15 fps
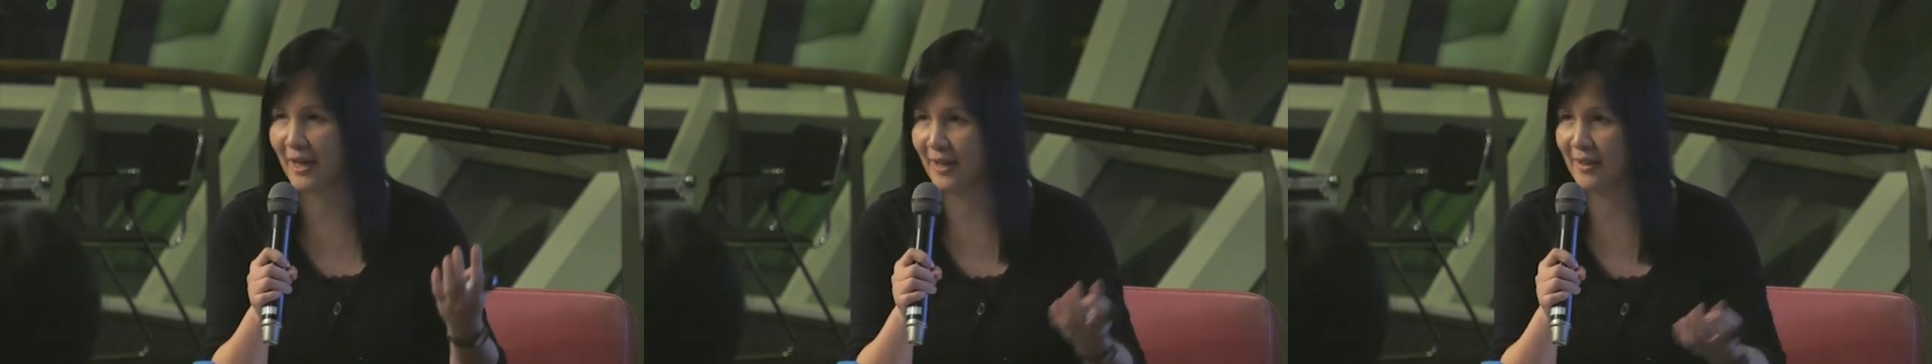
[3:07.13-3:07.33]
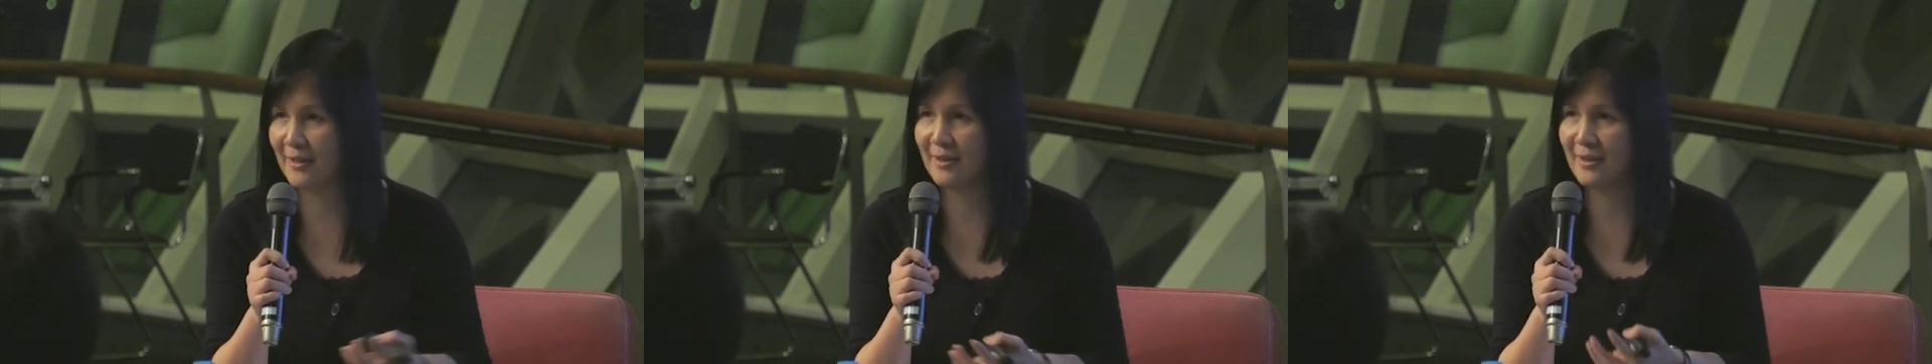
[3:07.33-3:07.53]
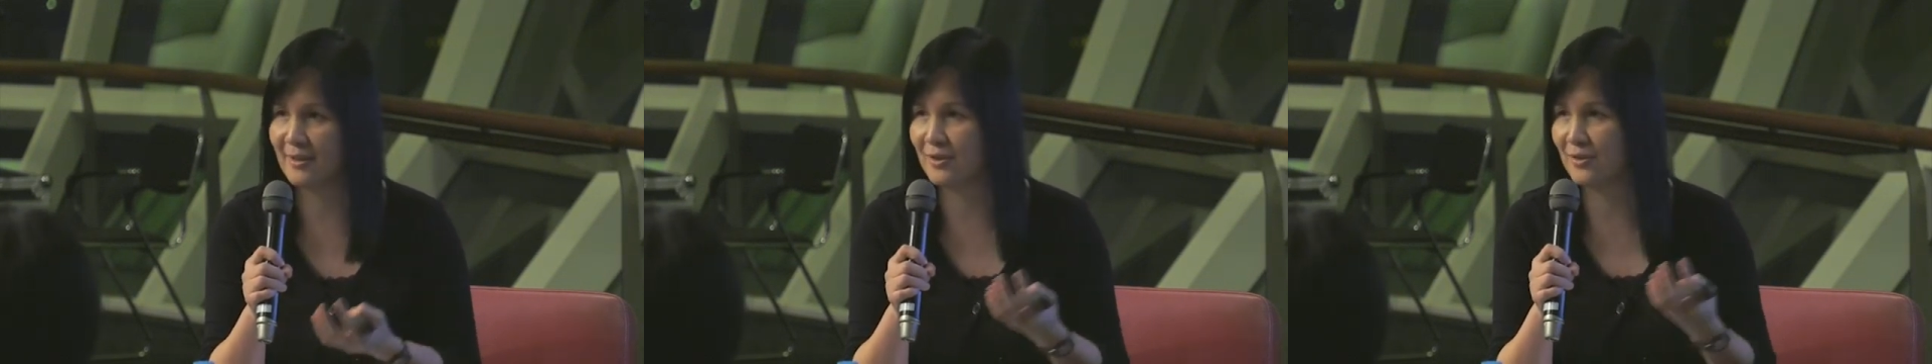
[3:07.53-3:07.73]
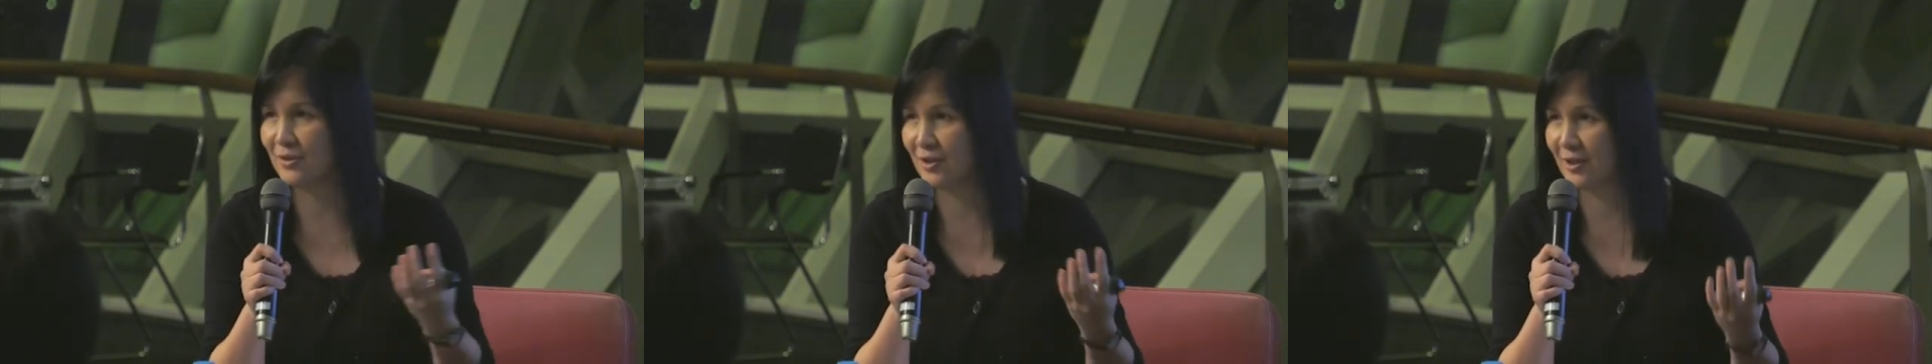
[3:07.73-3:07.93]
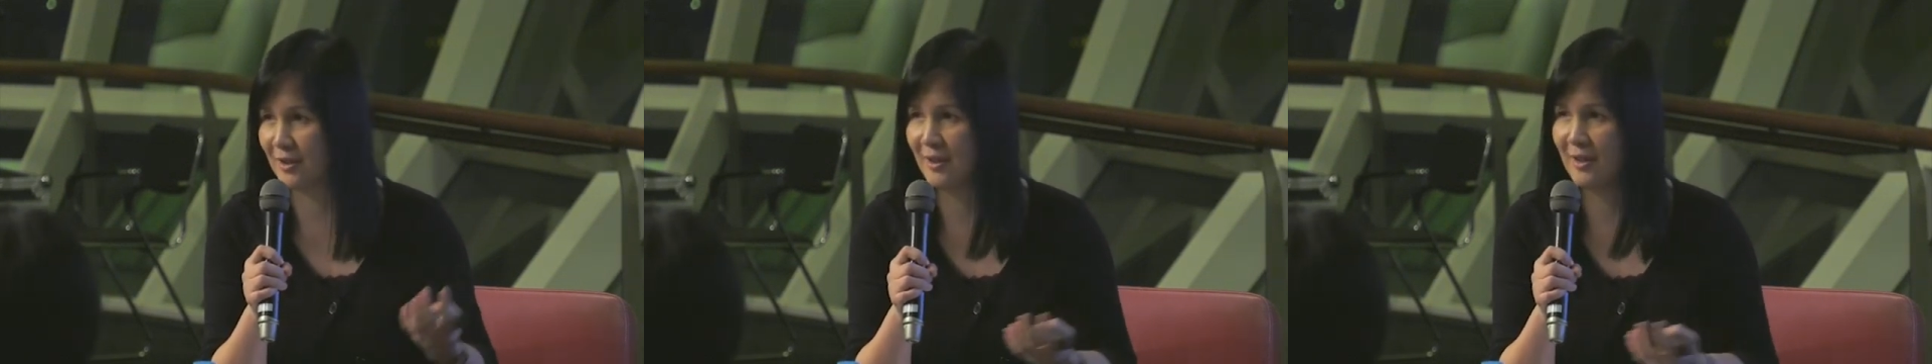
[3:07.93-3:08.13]
editors or
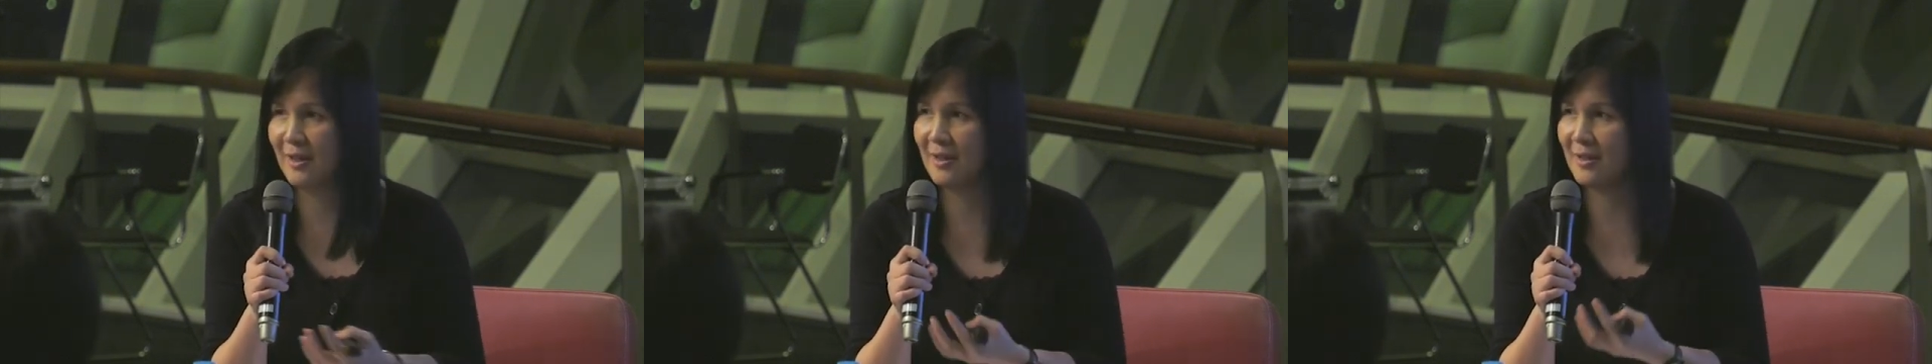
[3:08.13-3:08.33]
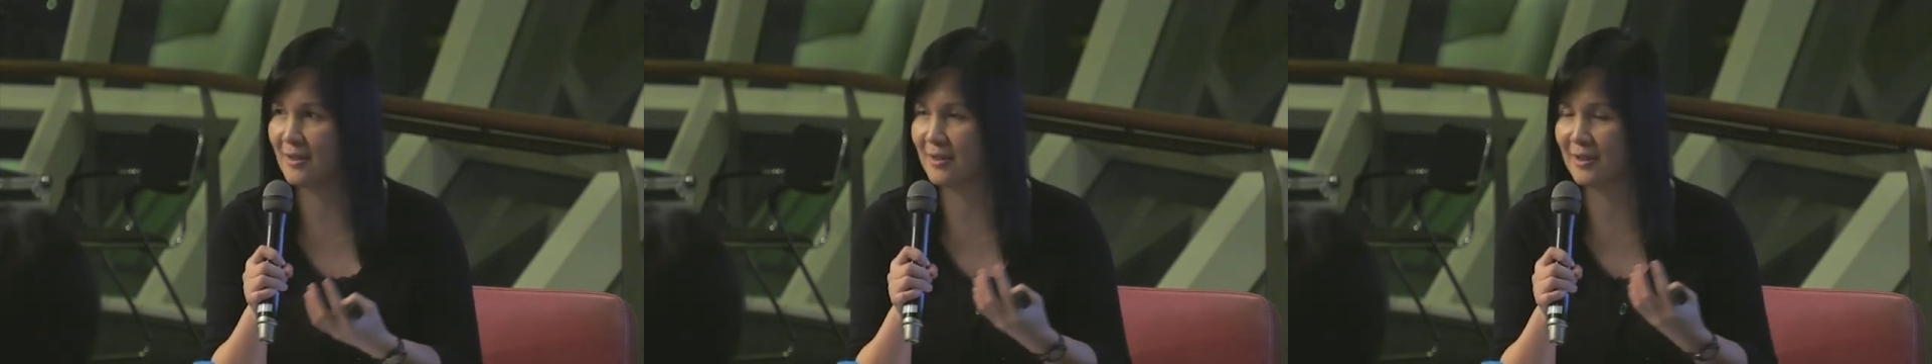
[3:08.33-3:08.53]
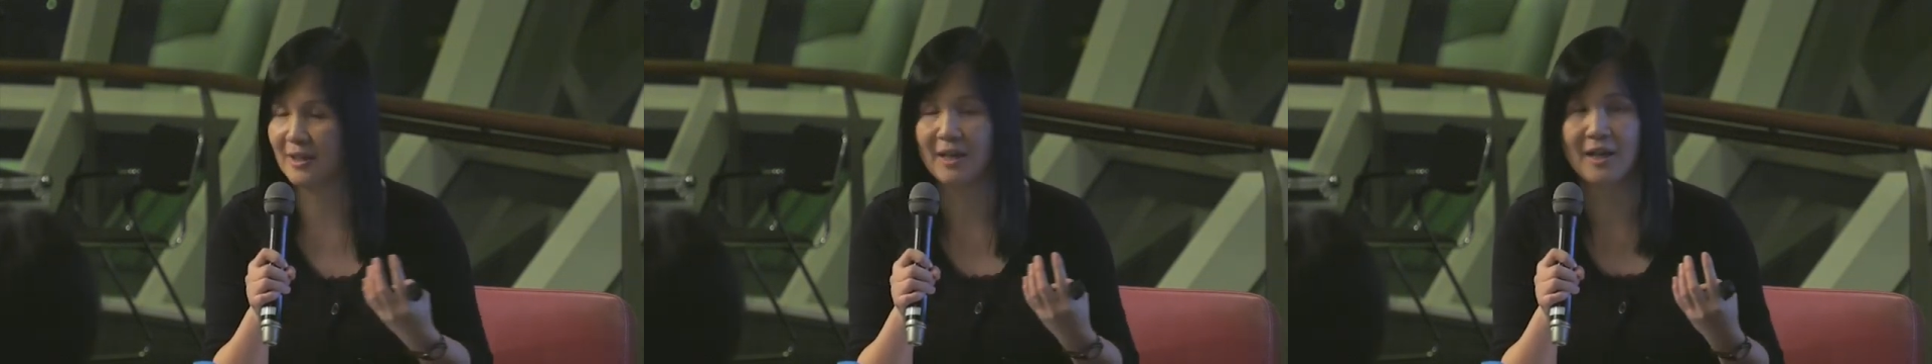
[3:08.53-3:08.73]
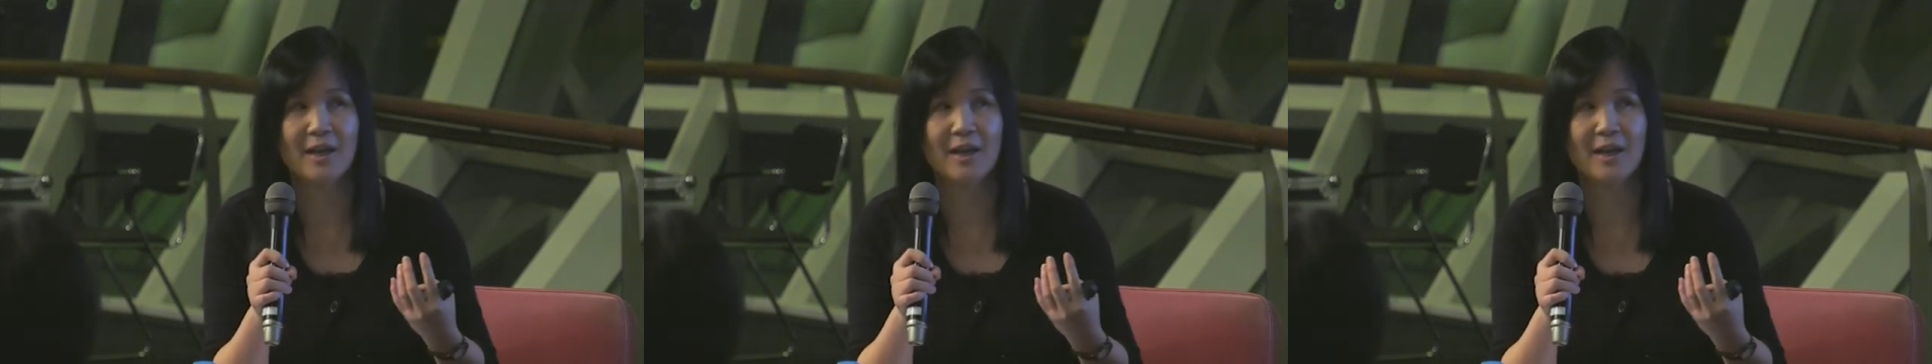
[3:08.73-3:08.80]
journalists.